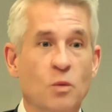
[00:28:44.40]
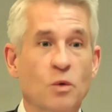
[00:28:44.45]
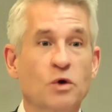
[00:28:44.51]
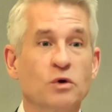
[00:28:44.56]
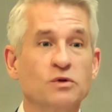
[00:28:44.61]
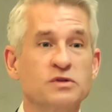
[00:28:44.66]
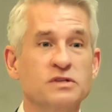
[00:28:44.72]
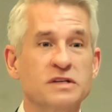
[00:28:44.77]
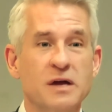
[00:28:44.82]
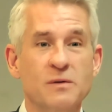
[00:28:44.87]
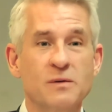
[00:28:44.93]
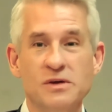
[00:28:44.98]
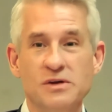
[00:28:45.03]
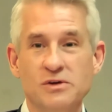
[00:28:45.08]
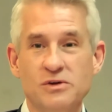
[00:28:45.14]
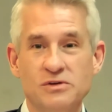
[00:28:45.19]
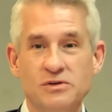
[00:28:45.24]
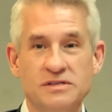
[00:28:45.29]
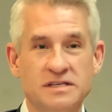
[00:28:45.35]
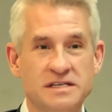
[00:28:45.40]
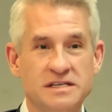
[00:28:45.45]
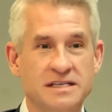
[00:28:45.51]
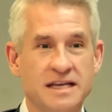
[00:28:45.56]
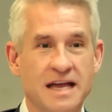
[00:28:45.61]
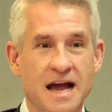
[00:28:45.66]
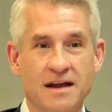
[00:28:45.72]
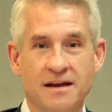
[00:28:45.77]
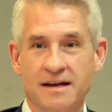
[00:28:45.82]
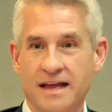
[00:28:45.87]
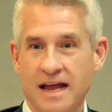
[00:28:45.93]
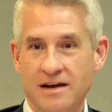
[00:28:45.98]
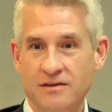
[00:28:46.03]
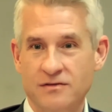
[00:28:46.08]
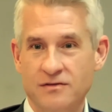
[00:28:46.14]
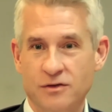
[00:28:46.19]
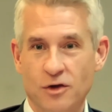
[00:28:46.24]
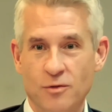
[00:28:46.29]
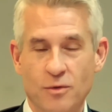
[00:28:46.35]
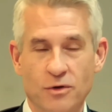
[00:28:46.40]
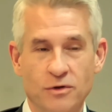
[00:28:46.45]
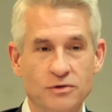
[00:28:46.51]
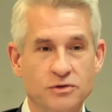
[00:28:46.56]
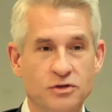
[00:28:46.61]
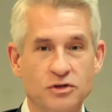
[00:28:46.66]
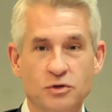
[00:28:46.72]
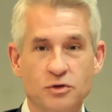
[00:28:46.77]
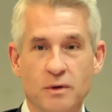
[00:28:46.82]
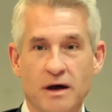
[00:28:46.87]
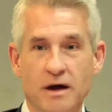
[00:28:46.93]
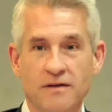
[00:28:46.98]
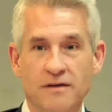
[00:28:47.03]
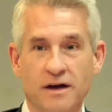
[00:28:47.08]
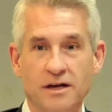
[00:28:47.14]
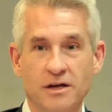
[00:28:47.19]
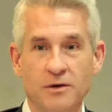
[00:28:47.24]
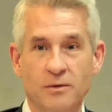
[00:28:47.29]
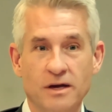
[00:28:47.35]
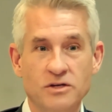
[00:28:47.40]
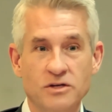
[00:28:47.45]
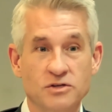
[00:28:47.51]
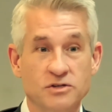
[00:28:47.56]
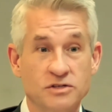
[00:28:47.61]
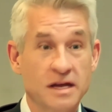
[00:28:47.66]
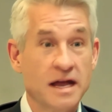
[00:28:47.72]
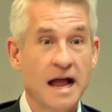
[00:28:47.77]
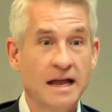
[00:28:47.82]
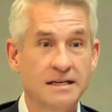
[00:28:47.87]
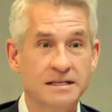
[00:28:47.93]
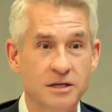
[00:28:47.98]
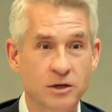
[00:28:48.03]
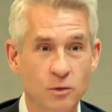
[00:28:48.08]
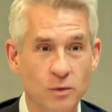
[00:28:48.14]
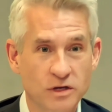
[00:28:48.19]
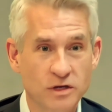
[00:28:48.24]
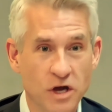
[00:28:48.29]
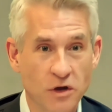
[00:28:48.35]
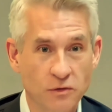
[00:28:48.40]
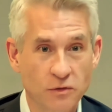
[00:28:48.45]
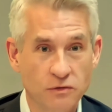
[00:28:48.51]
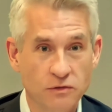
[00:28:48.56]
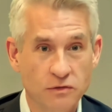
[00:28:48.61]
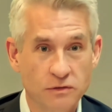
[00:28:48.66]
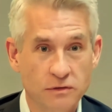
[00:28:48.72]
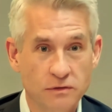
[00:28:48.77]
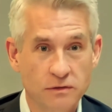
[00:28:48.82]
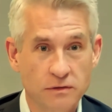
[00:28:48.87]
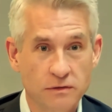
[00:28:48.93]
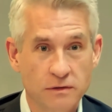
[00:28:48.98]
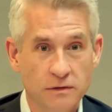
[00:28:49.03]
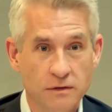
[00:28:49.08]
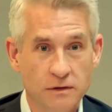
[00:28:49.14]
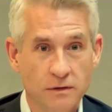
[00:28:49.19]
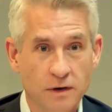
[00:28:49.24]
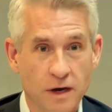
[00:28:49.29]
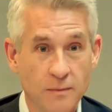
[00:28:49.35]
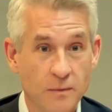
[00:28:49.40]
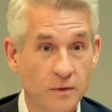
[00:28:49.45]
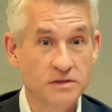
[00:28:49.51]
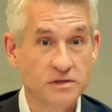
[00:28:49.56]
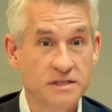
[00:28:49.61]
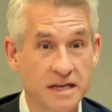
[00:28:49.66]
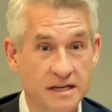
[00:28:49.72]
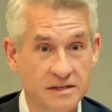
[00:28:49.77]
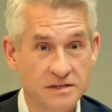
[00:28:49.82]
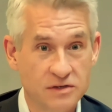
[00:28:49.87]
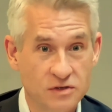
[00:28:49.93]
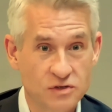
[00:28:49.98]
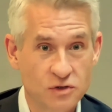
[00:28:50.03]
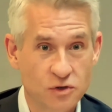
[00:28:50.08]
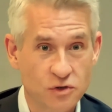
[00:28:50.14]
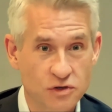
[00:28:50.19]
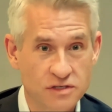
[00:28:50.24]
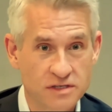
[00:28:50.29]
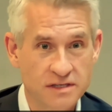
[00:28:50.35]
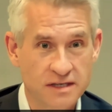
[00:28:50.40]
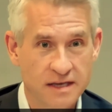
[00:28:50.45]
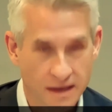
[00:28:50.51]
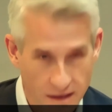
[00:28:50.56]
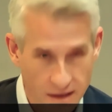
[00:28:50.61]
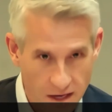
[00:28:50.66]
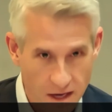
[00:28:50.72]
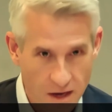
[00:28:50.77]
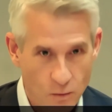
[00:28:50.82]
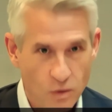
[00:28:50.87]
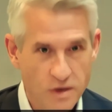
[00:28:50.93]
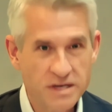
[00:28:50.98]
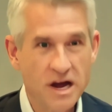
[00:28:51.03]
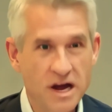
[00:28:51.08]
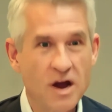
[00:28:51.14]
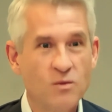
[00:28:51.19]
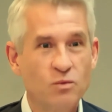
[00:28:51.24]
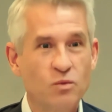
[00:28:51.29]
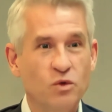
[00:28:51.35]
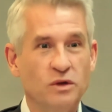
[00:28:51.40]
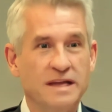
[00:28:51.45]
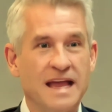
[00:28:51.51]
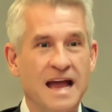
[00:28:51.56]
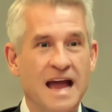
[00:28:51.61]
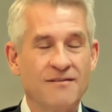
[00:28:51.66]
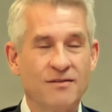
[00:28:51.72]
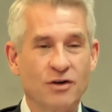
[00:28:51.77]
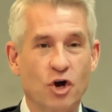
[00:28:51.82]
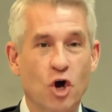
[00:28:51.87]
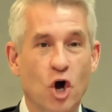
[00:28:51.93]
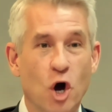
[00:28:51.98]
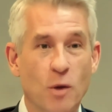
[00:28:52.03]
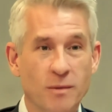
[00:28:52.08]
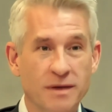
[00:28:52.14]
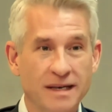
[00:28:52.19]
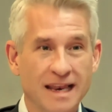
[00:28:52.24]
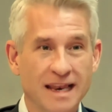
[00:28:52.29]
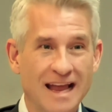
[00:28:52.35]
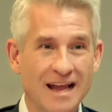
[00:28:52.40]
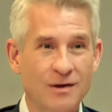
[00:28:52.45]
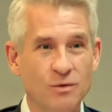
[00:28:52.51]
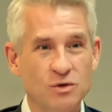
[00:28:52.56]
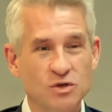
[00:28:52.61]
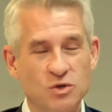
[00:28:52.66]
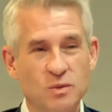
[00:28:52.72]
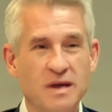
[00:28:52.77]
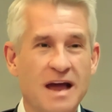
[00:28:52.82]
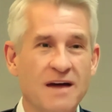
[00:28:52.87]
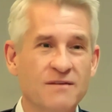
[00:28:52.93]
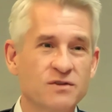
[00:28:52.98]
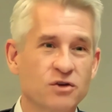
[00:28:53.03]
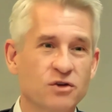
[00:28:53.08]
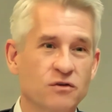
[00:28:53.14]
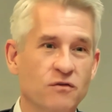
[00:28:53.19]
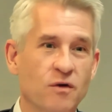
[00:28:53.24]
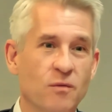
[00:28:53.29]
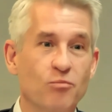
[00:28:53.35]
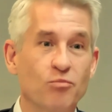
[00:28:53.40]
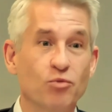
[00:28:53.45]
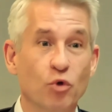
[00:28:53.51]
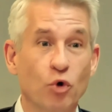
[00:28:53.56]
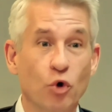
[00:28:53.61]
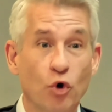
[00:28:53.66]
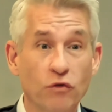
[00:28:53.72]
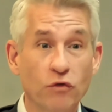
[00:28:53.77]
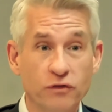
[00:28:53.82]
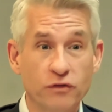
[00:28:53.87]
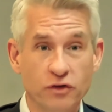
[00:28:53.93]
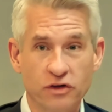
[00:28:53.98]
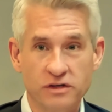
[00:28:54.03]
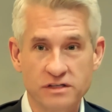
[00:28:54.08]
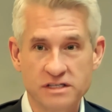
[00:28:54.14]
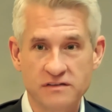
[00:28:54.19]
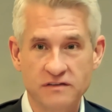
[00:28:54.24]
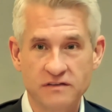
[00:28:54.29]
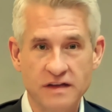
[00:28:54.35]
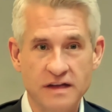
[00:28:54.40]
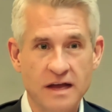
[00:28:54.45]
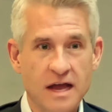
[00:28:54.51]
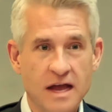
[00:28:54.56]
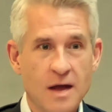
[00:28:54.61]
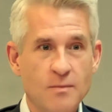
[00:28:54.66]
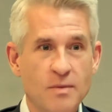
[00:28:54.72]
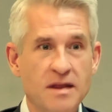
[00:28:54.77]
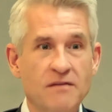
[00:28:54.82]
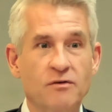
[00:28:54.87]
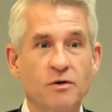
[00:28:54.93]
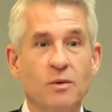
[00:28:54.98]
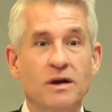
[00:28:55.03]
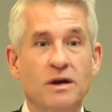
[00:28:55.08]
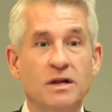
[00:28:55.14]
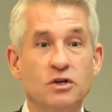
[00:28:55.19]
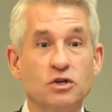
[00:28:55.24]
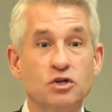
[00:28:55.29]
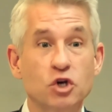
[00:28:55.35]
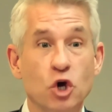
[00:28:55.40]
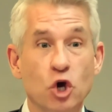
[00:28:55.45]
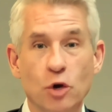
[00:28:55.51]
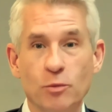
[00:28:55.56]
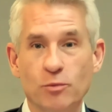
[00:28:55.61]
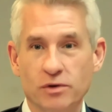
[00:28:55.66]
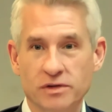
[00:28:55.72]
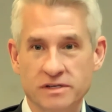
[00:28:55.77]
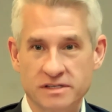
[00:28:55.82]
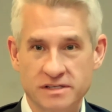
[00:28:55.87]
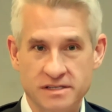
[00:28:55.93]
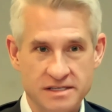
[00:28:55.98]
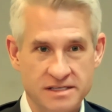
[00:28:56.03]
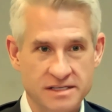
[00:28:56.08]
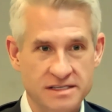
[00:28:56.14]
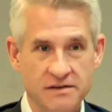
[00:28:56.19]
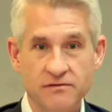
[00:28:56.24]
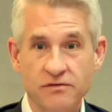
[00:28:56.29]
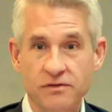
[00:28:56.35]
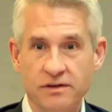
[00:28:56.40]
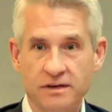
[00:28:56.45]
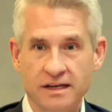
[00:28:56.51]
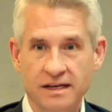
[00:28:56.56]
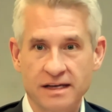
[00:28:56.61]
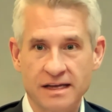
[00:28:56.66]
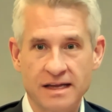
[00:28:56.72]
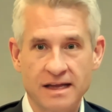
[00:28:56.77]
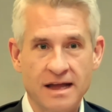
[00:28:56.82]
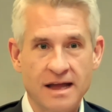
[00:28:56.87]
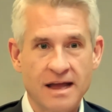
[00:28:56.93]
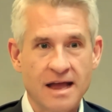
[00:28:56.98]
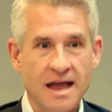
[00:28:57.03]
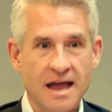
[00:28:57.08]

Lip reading: We all say we use discounted cash flow models to do our valuations until we don't. Right? Because it doesn't suit us there. We don't really have a common language. We have sort of a broad philosophy, but everyone interprets this differently.